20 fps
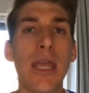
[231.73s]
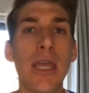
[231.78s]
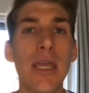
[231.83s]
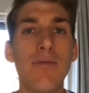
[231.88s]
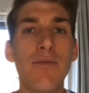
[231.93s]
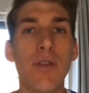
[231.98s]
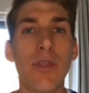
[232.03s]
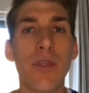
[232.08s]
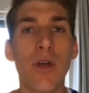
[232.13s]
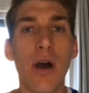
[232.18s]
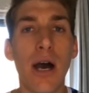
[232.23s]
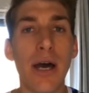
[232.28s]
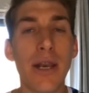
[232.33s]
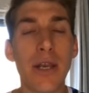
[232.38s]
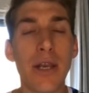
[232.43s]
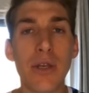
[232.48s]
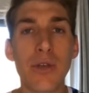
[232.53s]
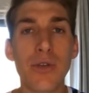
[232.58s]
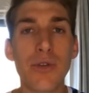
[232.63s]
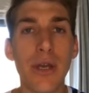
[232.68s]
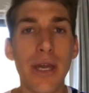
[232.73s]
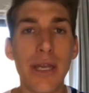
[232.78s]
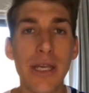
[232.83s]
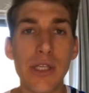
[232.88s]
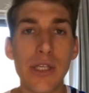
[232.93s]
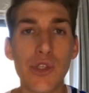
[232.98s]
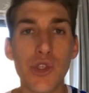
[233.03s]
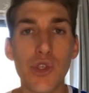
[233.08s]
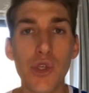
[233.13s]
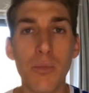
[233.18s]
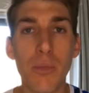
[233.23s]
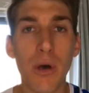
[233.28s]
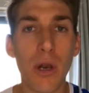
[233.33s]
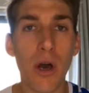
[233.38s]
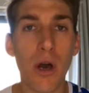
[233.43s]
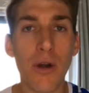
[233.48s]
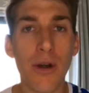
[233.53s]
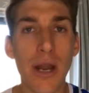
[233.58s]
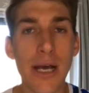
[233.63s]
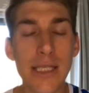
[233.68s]
even though I didn't do any super
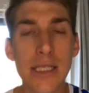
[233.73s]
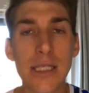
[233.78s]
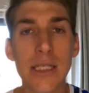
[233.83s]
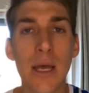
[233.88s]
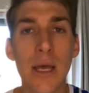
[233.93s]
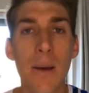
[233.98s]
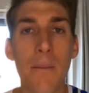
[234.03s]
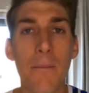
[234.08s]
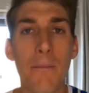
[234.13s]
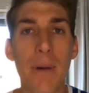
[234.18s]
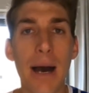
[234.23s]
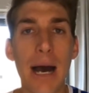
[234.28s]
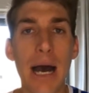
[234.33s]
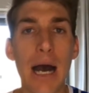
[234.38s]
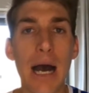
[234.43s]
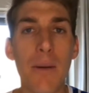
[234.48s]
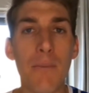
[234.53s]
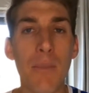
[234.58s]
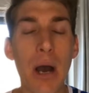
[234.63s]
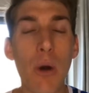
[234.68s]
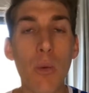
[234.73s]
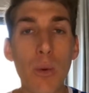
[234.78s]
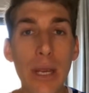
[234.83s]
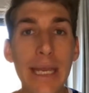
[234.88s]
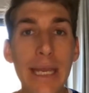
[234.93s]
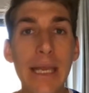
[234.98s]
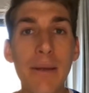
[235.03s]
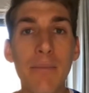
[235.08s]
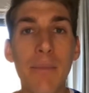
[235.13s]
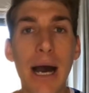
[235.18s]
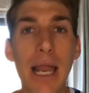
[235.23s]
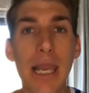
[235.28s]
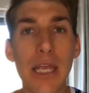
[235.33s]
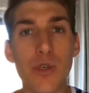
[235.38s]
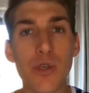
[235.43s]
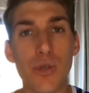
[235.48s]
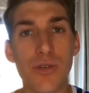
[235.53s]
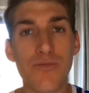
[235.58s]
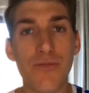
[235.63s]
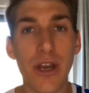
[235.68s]
long runs, my weekly
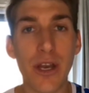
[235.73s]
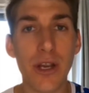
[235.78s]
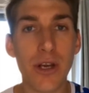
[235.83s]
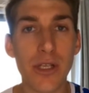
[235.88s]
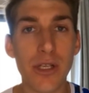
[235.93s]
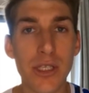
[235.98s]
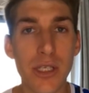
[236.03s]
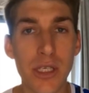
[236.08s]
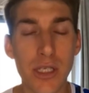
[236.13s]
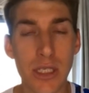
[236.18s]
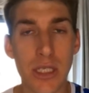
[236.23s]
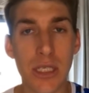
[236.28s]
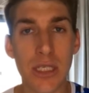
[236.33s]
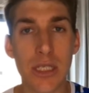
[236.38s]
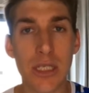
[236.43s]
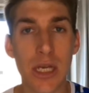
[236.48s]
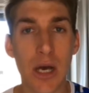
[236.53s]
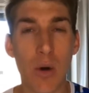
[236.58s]
mileage was very consistent.